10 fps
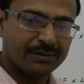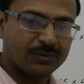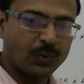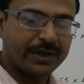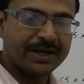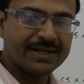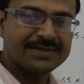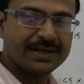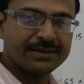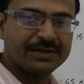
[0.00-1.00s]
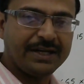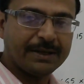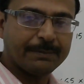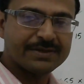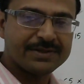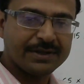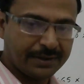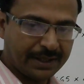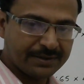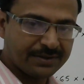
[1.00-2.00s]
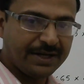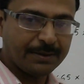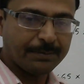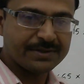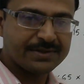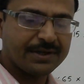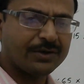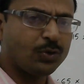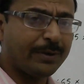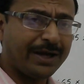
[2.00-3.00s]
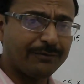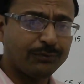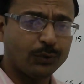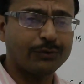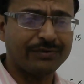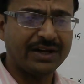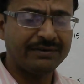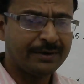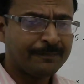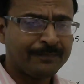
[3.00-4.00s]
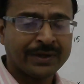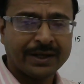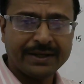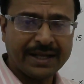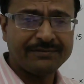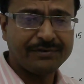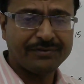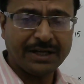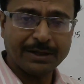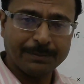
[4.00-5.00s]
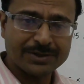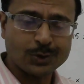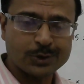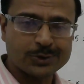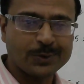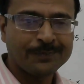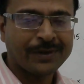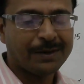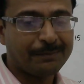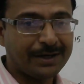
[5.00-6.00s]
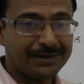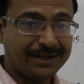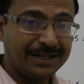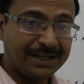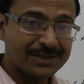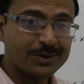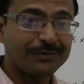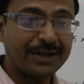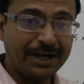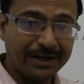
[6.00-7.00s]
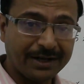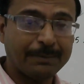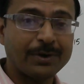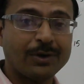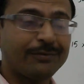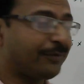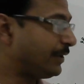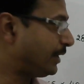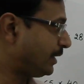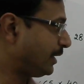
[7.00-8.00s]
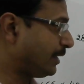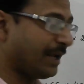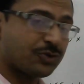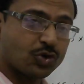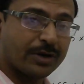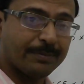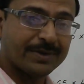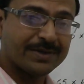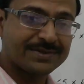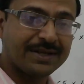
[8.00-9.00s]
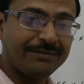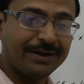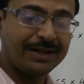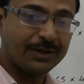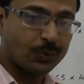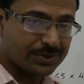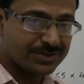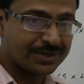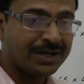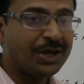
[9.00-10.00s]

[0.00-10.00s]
quantity, say 3 numbers here and 3 numbers here. You may have 4, 5, 10, 15 numbers also. But in case of greater number of natural numbers given in the question,